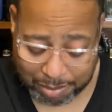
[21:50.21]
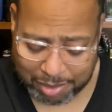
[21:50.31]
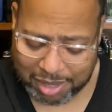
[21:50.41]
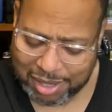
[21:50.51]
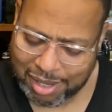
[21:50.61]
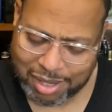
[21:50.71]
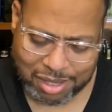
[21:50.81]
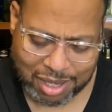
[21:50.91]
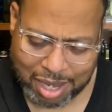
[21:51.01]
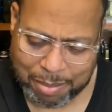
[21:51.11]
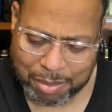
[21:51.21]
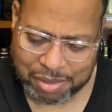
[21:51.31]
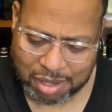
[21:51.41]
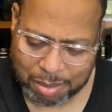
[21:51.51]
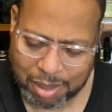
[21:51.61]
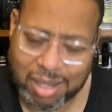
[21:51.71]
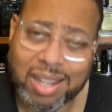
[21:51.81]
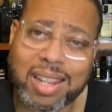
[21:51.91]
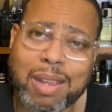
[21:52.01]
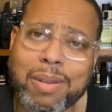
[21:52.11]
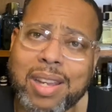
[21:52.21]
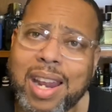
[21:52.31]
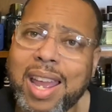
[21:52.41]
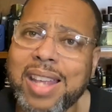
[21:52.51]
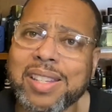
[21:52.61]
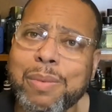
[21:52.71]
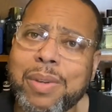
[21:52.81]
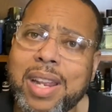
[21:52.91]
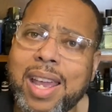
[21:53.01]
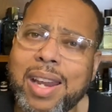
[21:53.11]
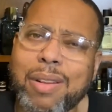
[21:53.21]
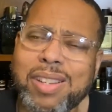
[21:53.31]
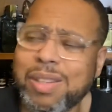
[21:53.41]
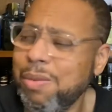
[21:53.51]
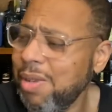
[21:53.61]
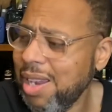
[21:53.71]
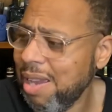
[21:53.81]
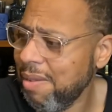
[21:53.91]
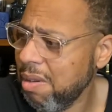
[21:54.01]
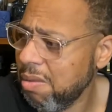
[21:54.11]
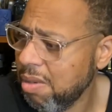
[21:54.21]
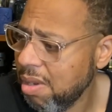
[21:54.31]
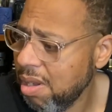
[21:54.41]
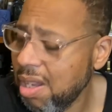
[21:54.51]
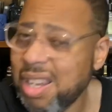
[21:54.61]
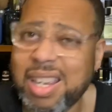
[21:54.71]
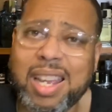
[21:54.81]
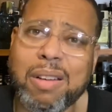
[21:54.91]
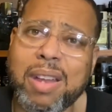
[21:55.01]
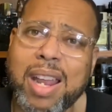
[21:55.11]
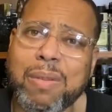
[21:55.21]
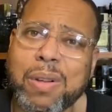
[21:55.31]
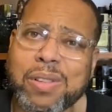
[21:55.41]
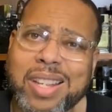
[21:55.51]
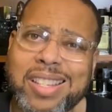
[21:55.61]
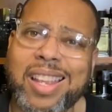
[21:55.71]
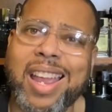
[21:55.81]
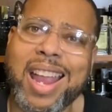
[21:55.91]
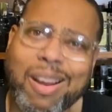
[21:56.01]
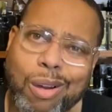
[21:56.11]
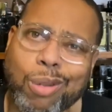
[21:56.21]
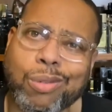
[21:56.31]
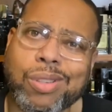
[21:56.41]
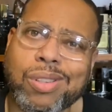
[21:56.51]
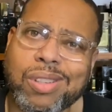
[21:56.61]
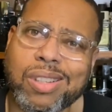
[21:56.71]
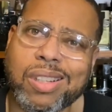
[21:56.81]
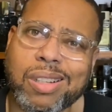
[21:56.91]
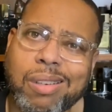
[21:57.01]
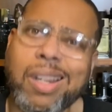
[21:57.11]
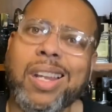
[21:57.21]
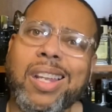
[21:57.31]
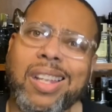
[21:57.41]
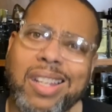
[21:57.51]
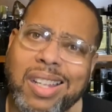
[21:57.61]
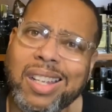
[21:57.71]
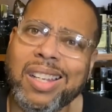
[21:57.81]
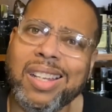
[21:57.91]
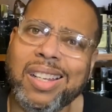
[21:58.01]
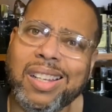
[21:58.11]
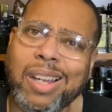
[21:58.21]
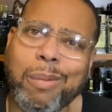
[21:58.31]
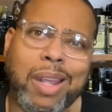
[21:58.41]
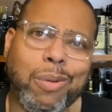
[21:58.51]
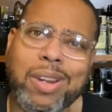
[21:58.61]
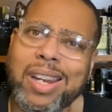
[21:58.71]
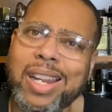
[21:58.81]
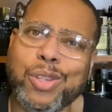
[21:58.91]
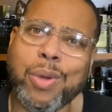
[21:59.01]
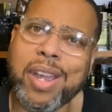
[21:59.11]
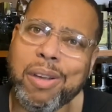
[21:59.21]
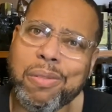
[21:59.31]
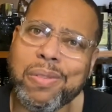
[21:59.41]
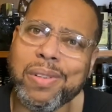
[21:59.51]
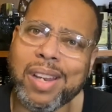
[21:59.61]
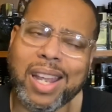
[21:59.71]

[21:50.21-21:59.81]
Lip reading: But yeah, she came on talking about, yeah, they were. And I asked him what he had on. I said, what do you have on? He had on Eros. I said, Eros? Really? I'm like, what are they, 12?